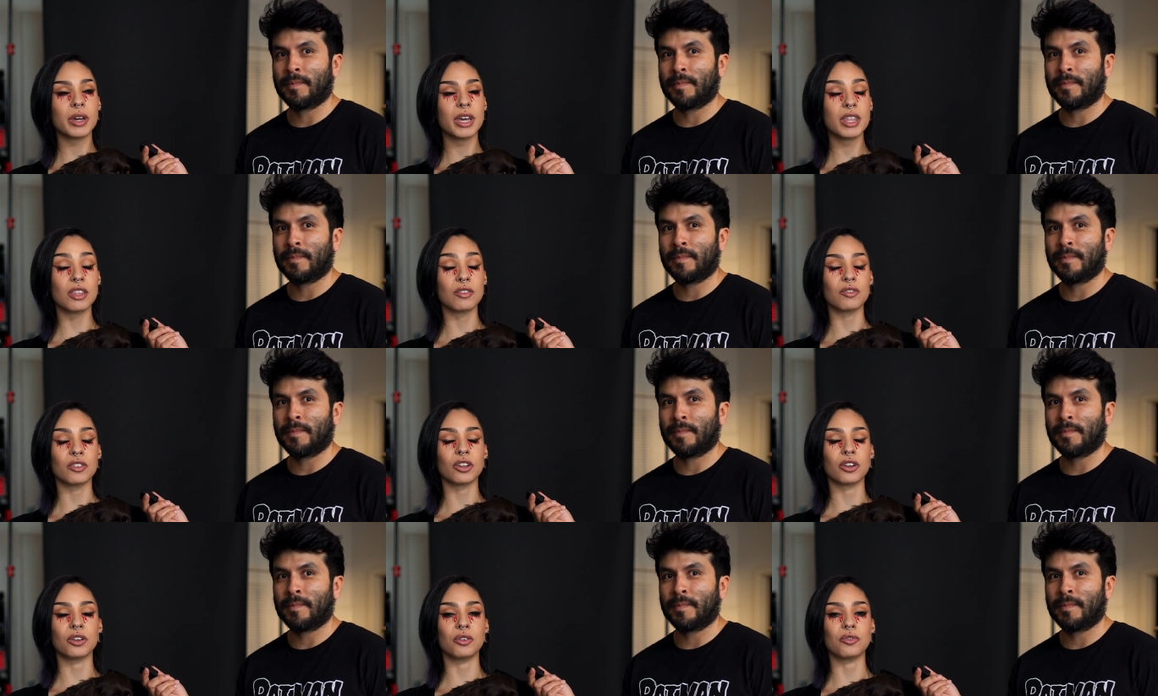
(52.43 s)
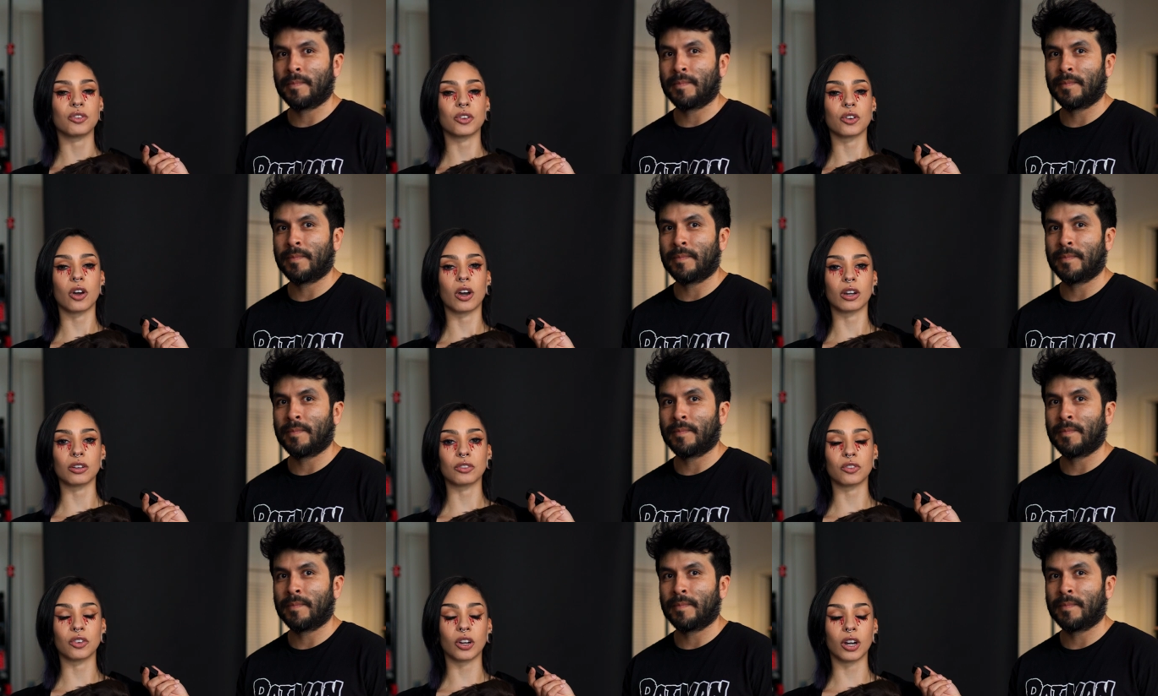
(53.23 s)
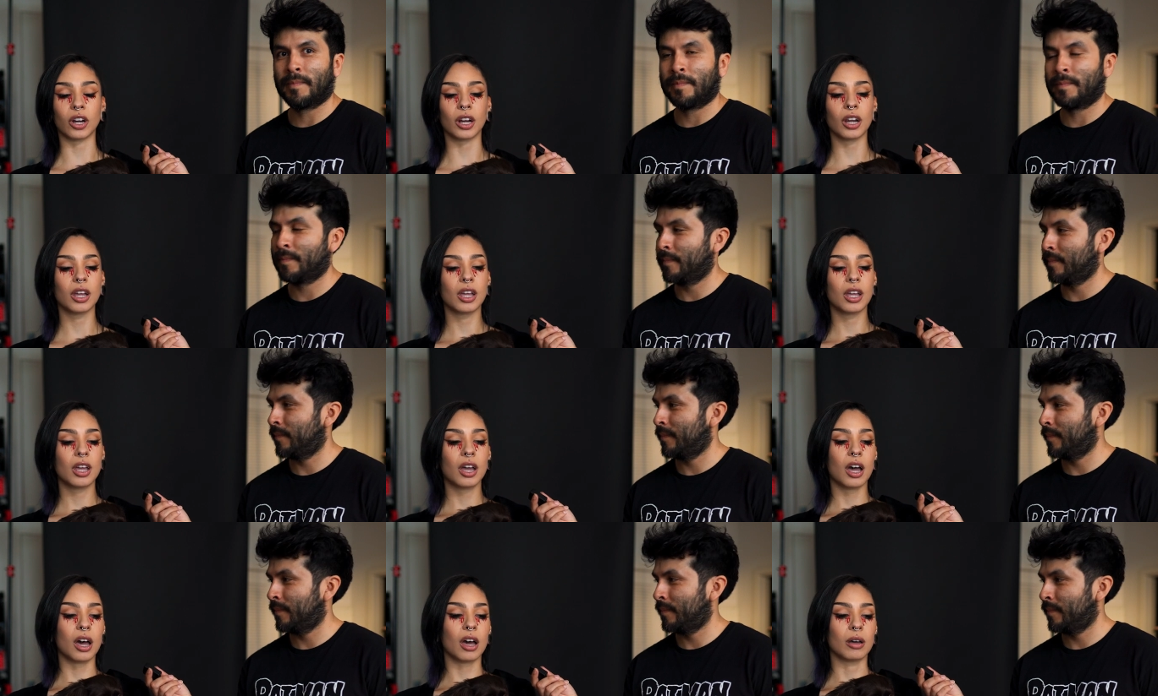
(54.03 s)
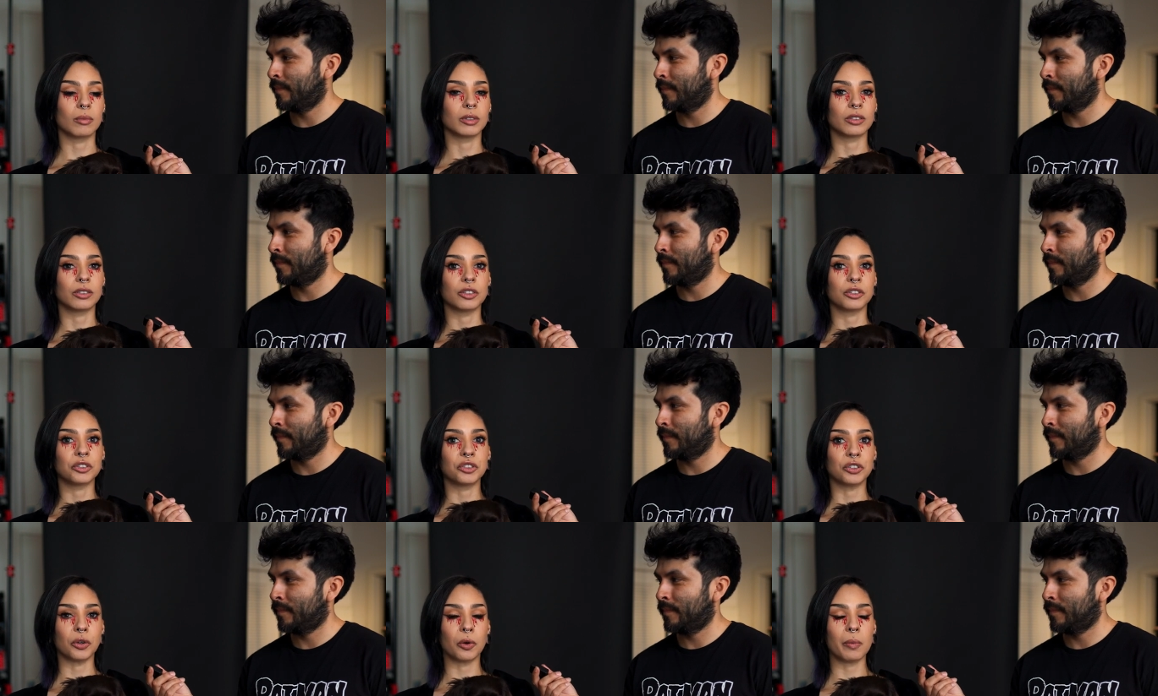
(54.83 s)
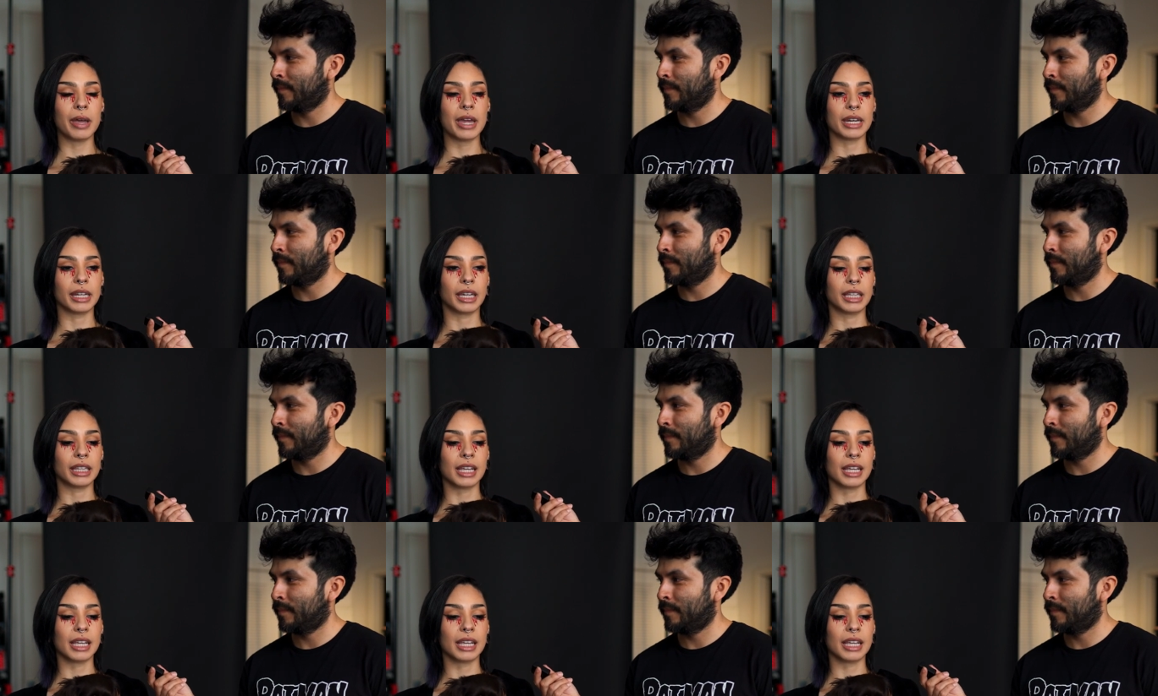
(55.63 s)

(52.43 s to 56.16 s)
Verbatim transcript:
Speaker 1: with, if they're a new photographer, because there's so many.